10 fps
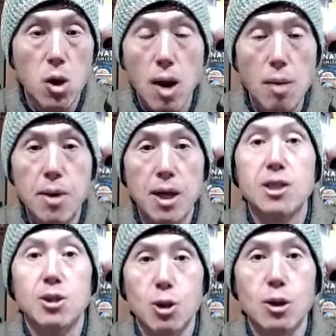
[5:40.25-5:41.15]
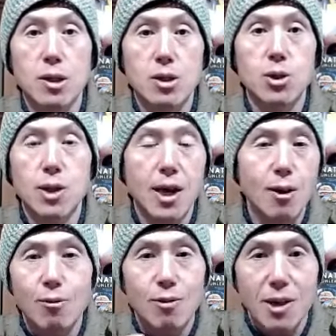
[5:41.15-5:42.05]
you don't have much choice because you
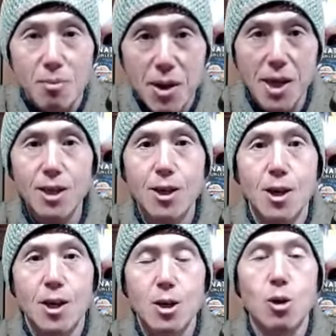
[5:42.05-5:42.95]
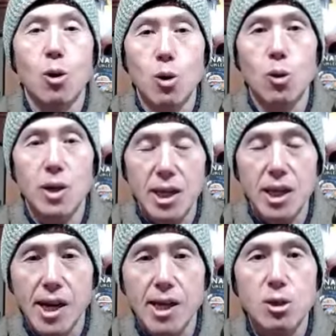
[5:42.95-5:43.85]
cannot really make your own
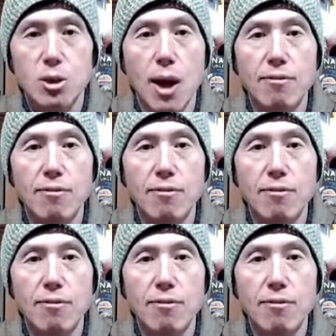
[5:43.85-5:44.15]
onigiri, right?